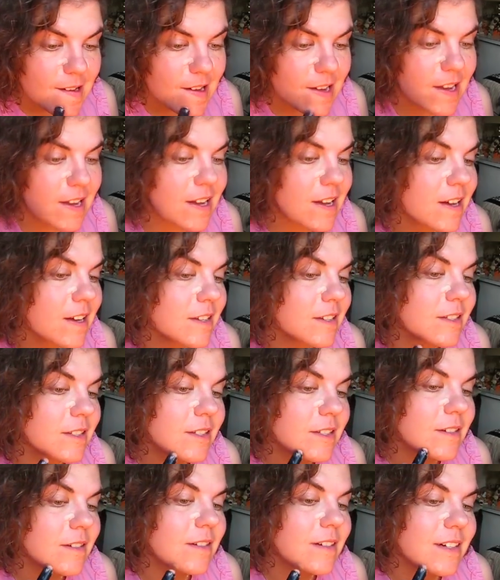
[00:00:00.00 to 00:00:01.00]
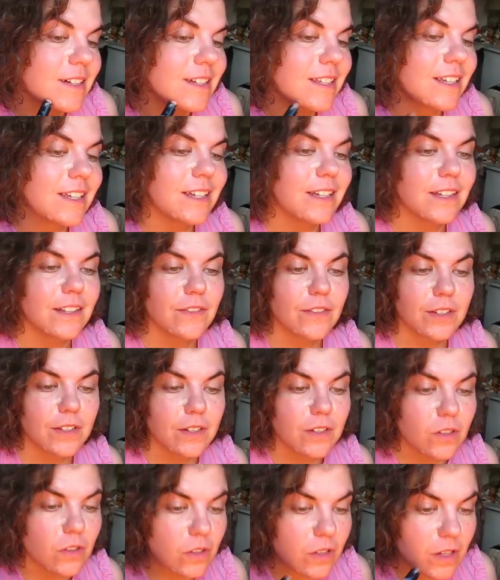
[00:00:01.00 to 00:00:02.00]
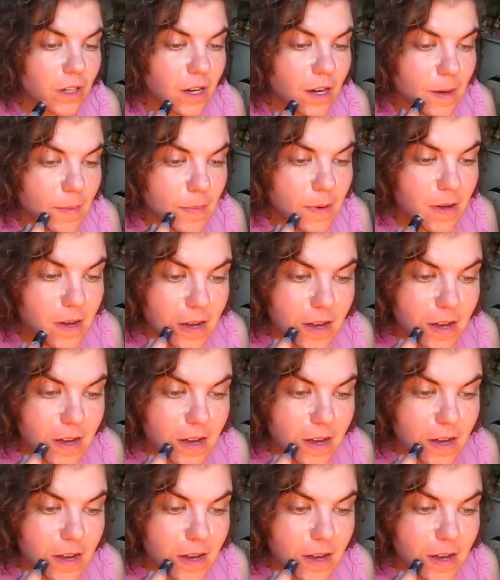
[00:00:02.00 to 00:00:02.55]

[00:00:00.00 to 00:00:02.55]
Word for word: and so I can't even look up